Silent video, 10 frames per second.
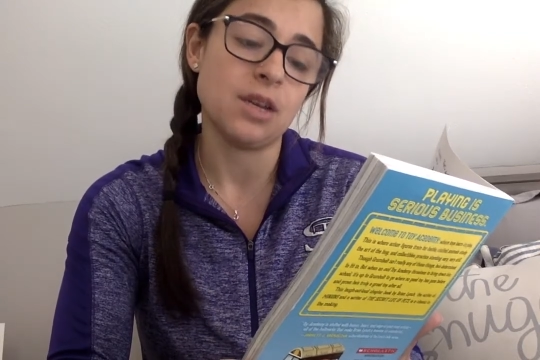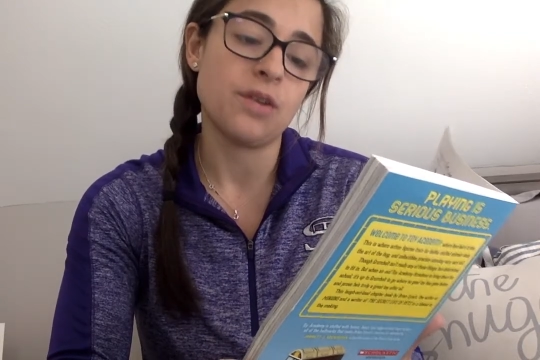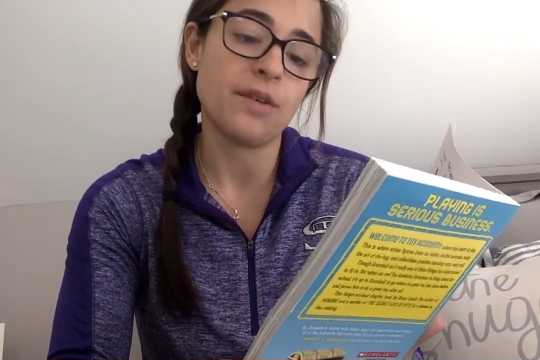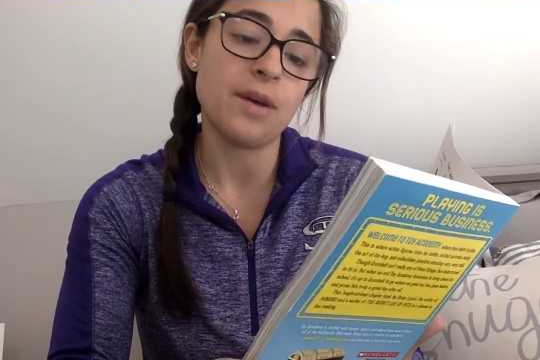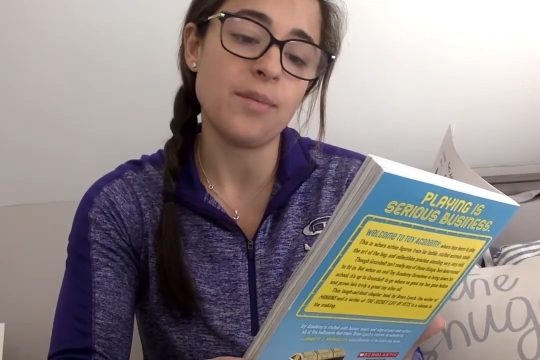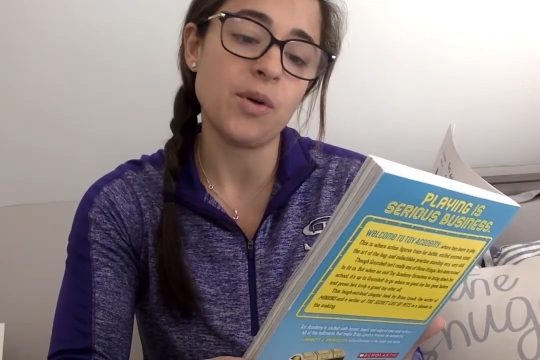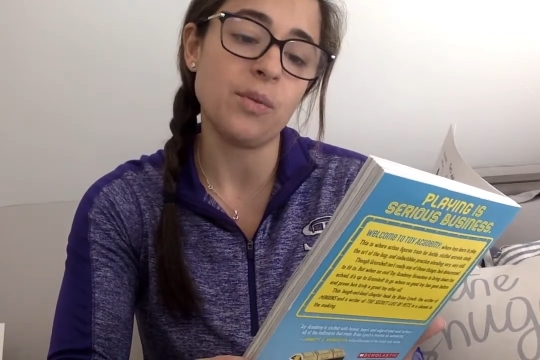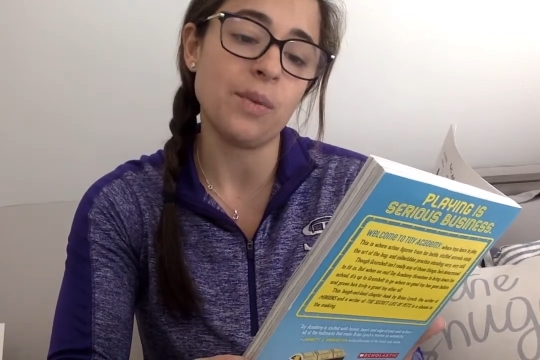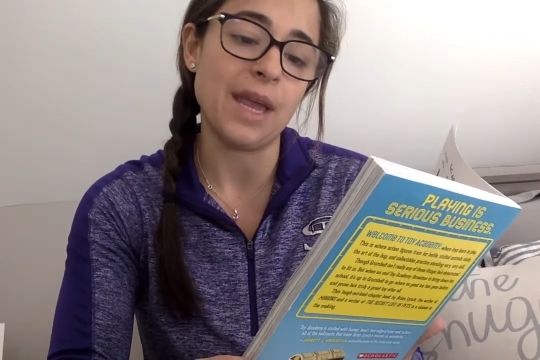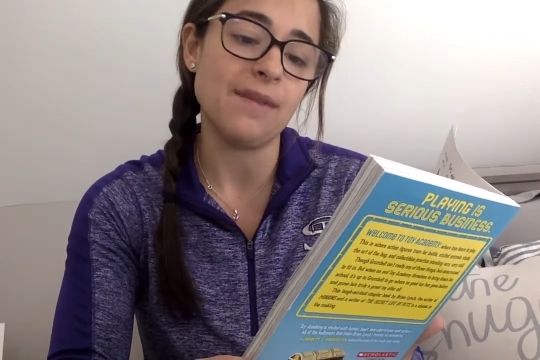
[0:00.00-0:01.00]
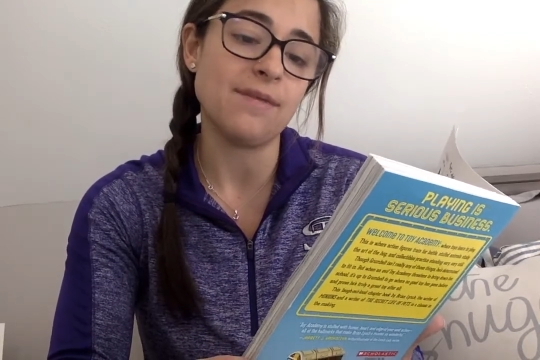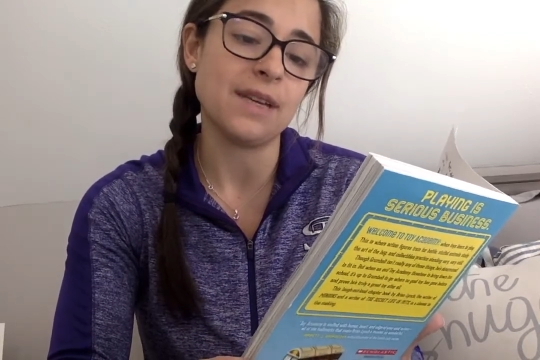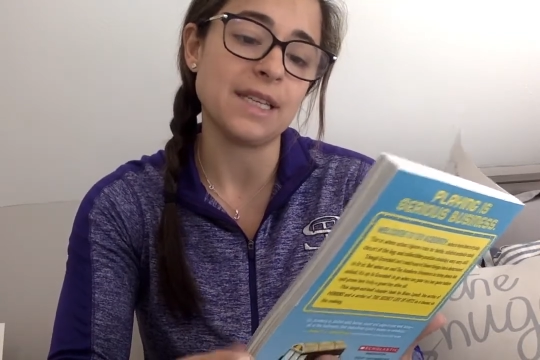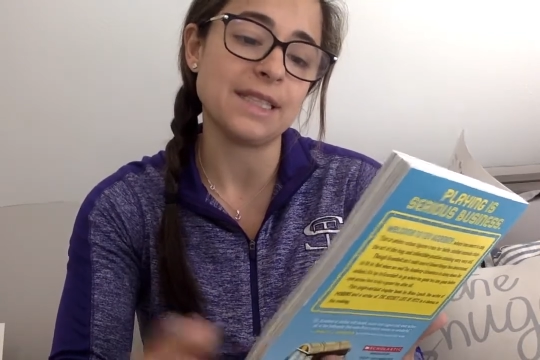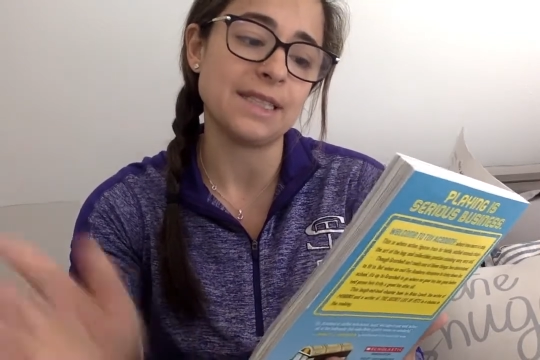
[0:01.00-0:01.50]
Grunbolt waved
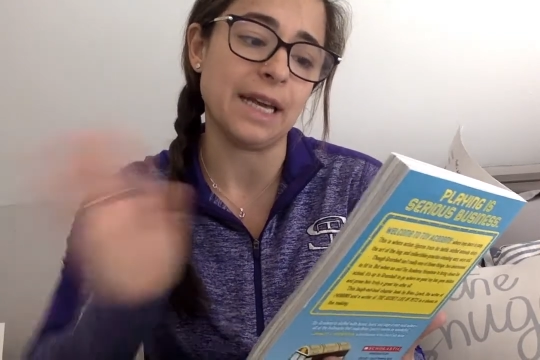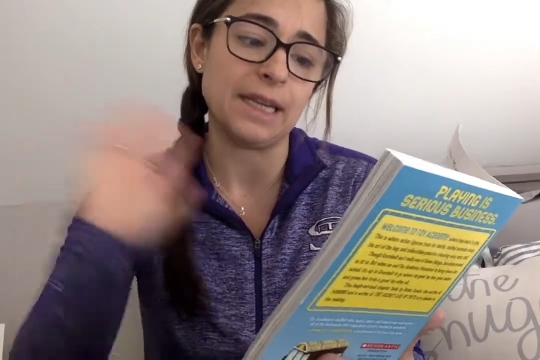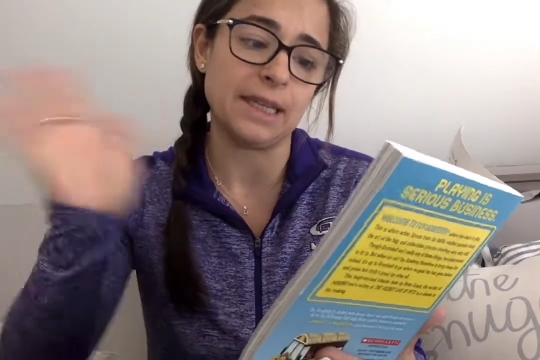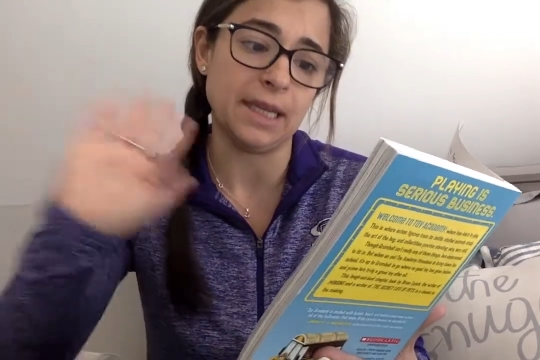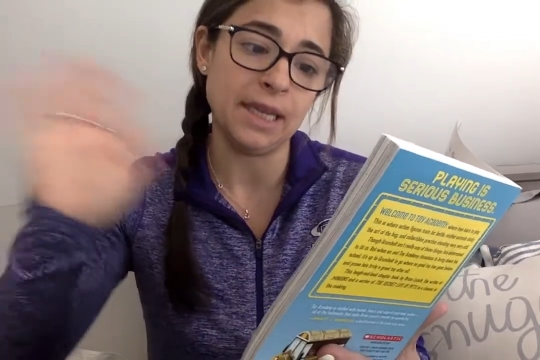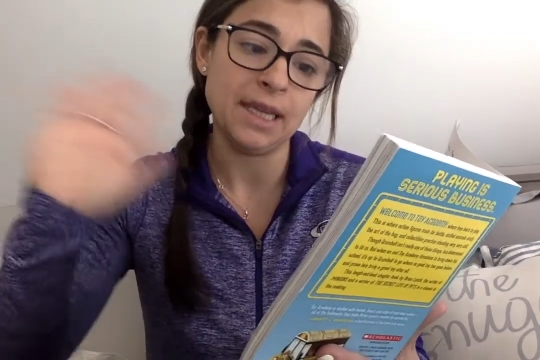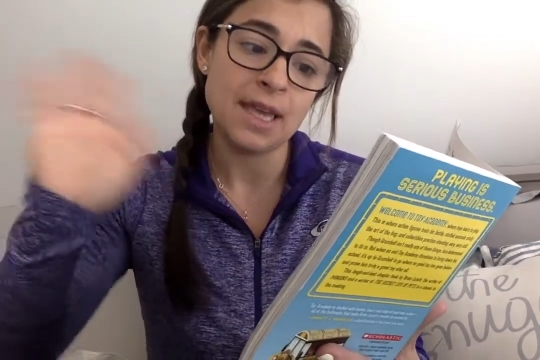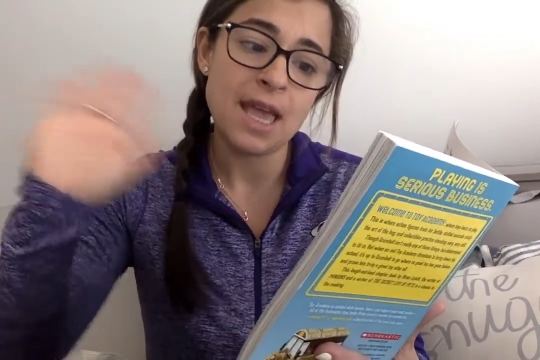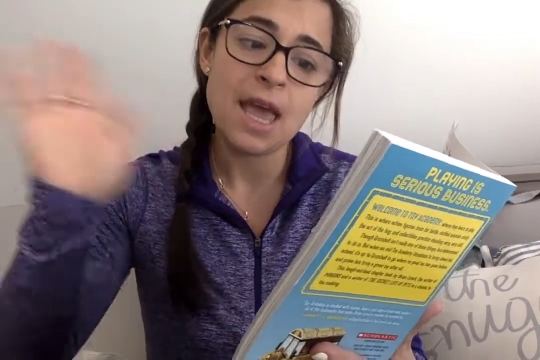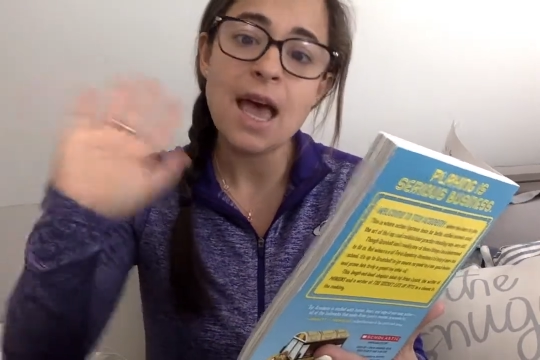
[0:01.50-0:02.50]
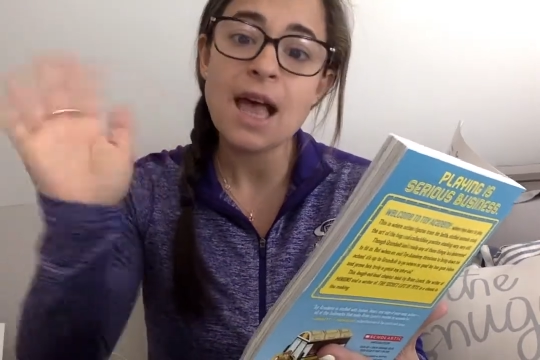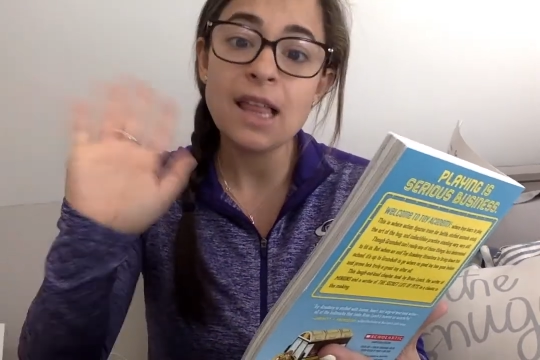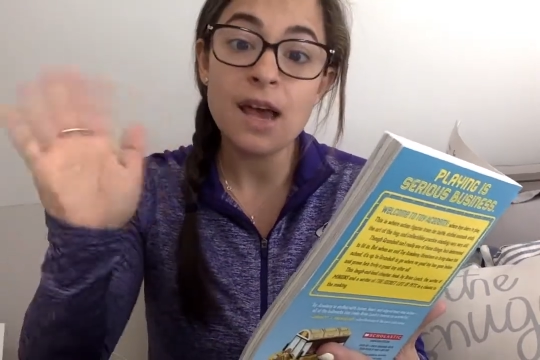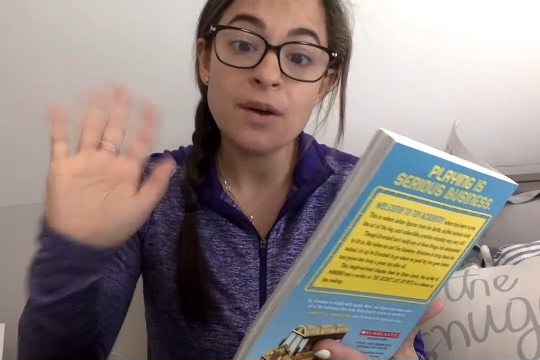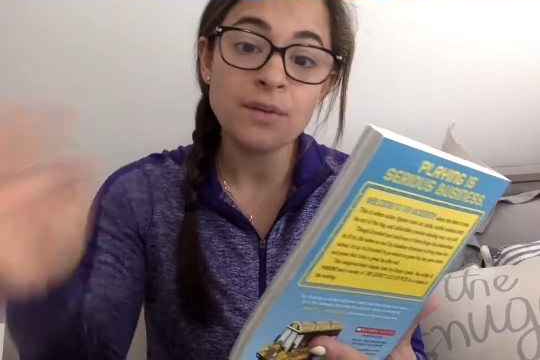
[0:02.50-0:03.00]
excitedly.
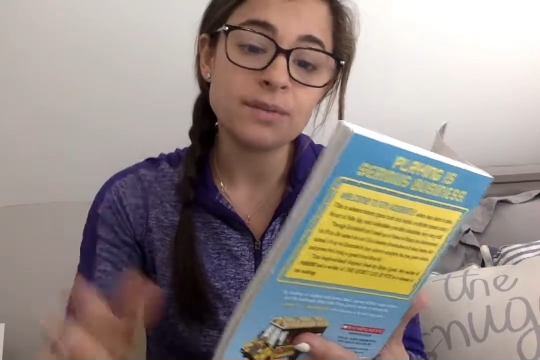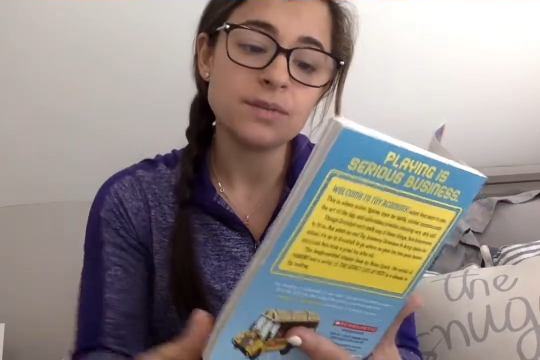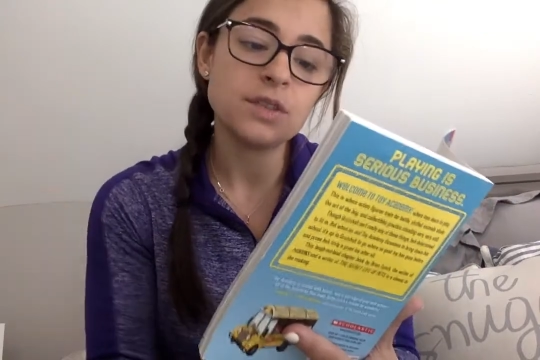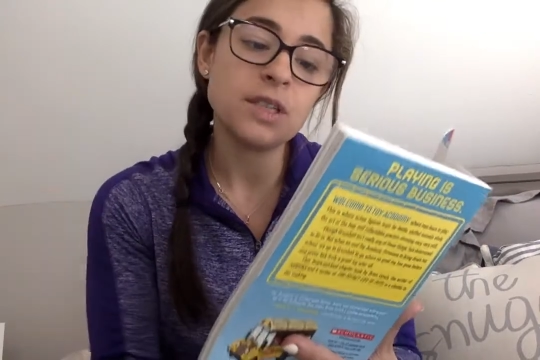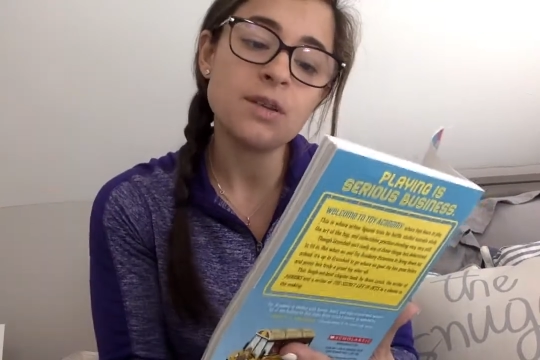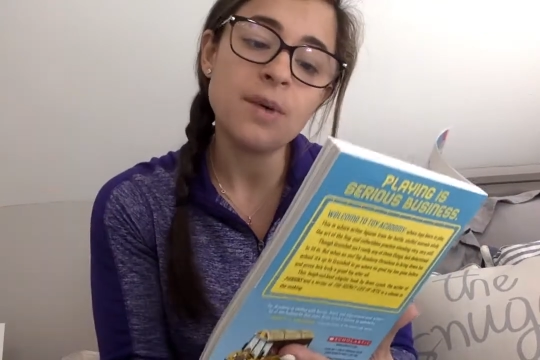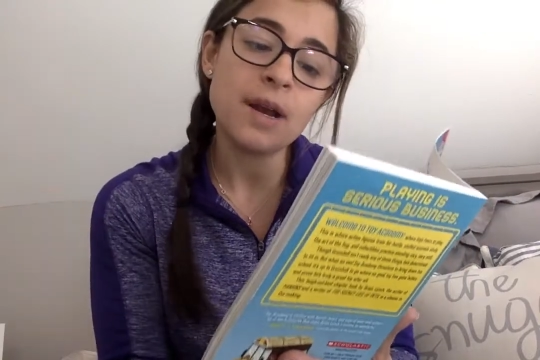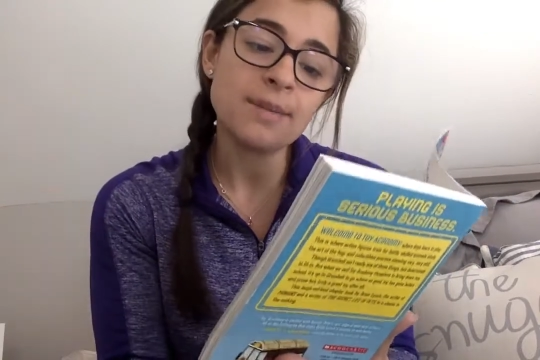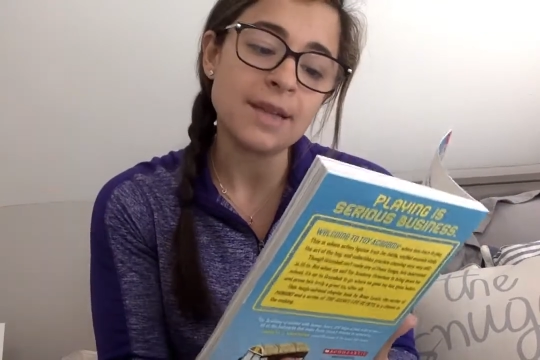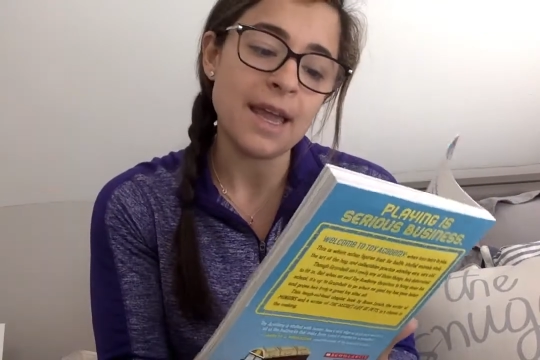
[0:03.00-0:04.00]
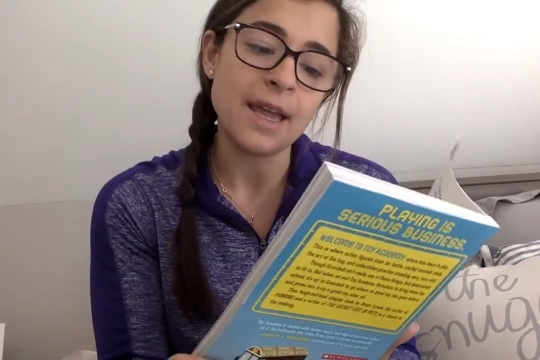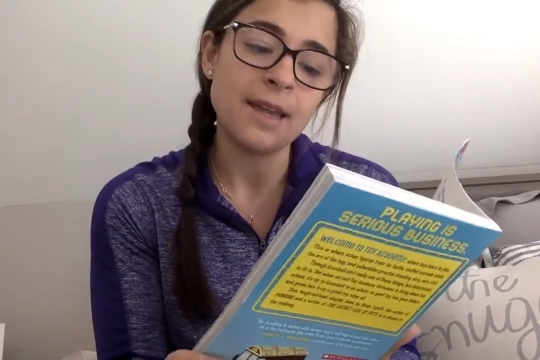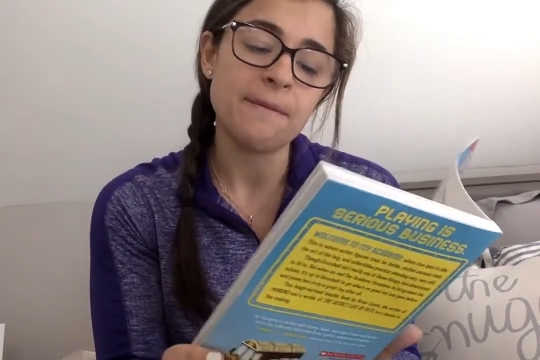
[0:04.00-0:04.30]
Hello, do you want to play?